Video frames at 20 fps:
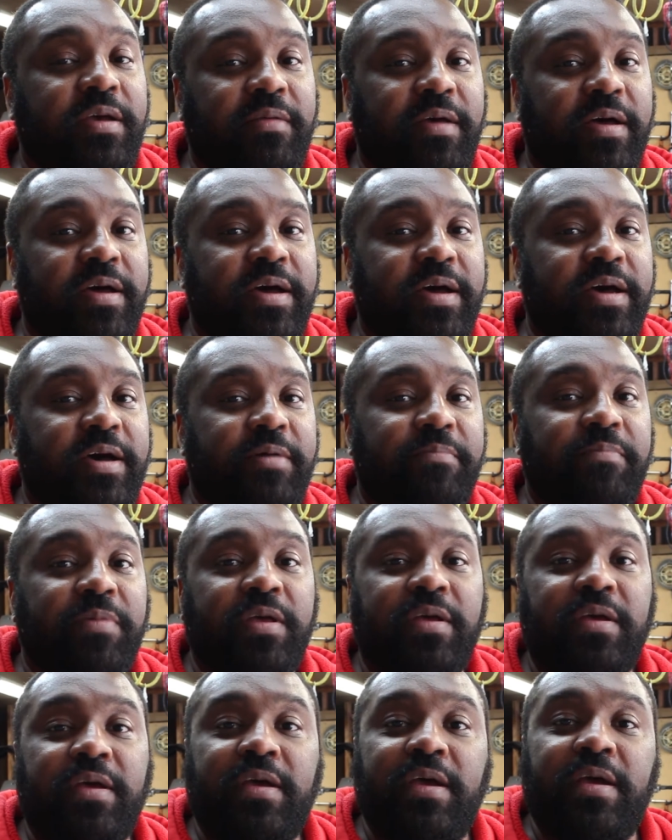
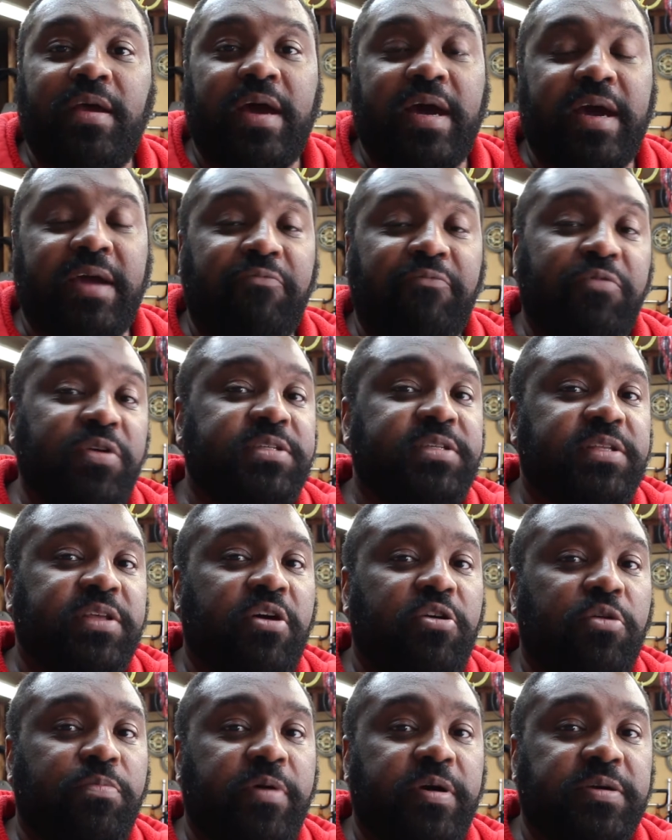I went to the
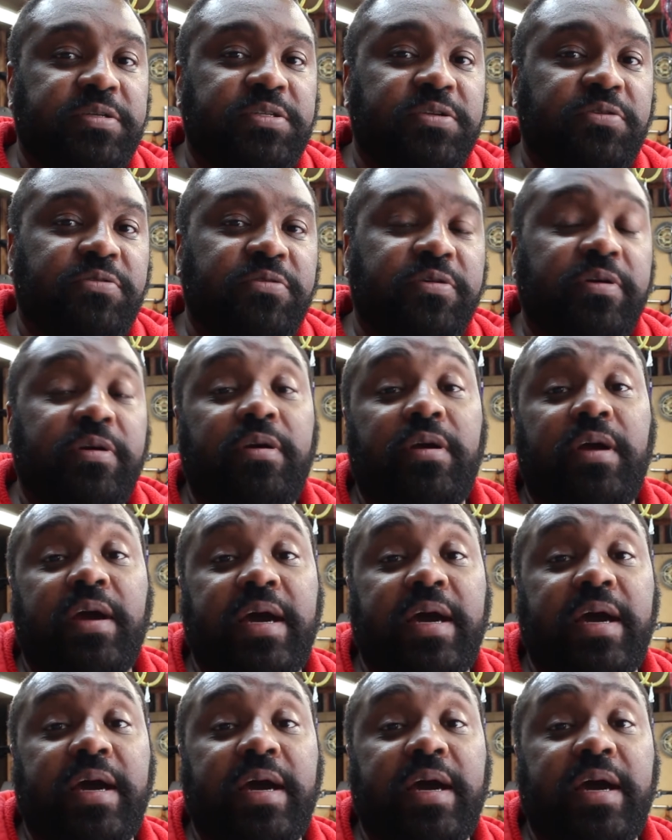auto parts store.